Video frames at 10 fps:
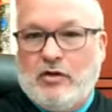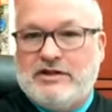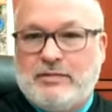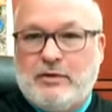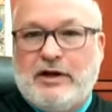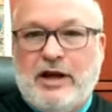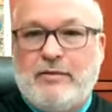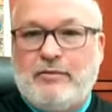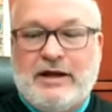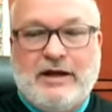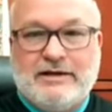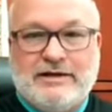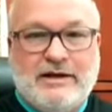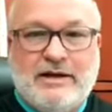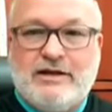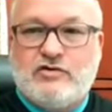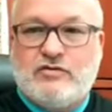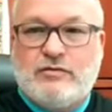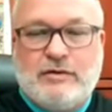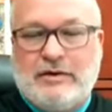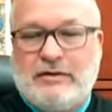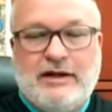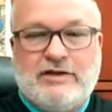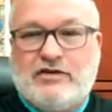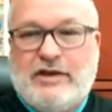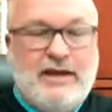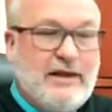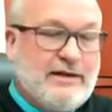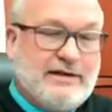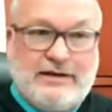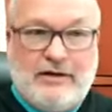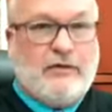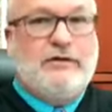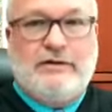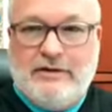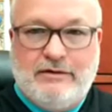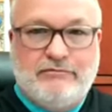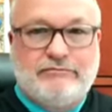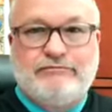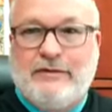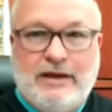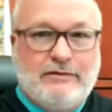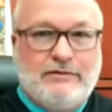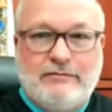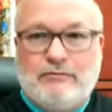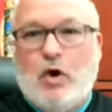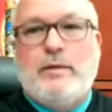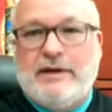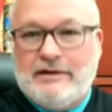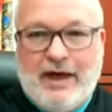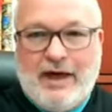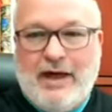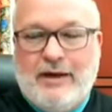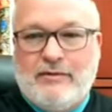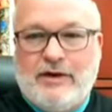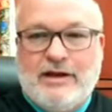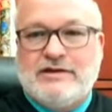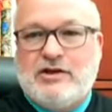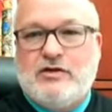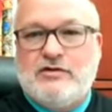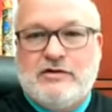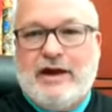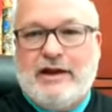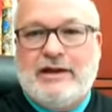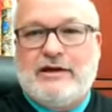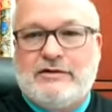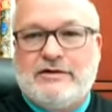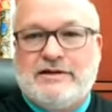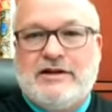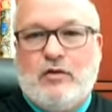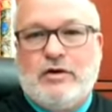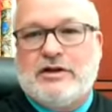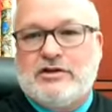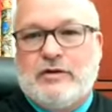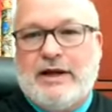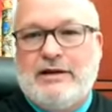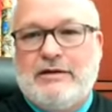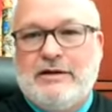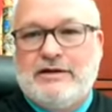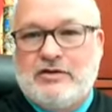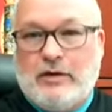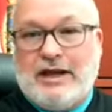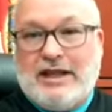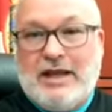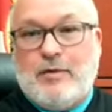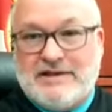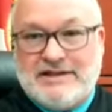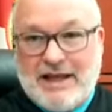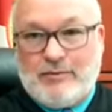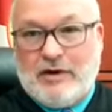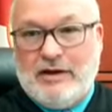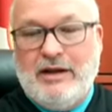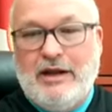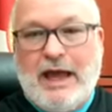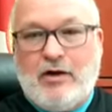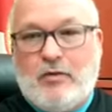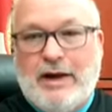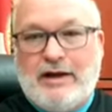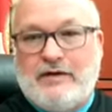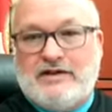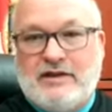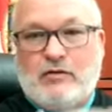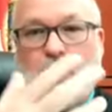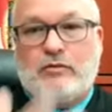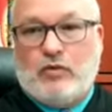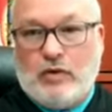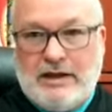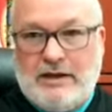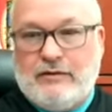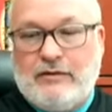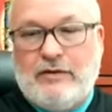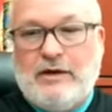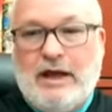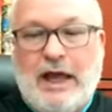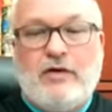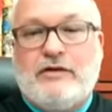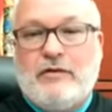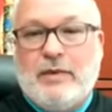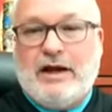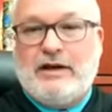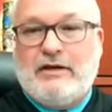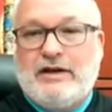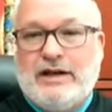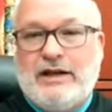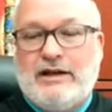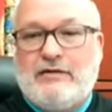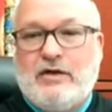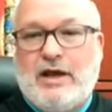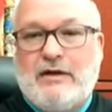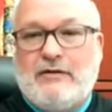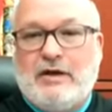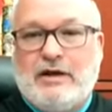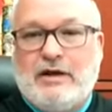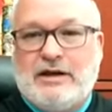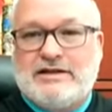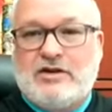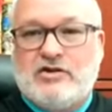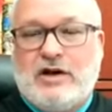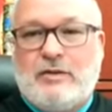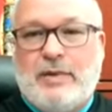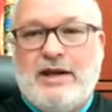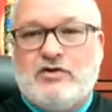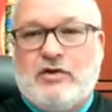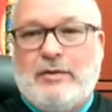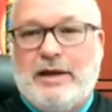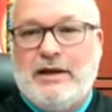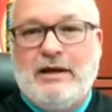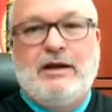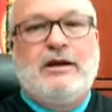split up because each thing is a different moment in time that he's accused of violating a city ordinance, right? So we got to keep them separate. I don't mind if it's in one brief. I don't even mind if you need it, if you have an extension on the page limit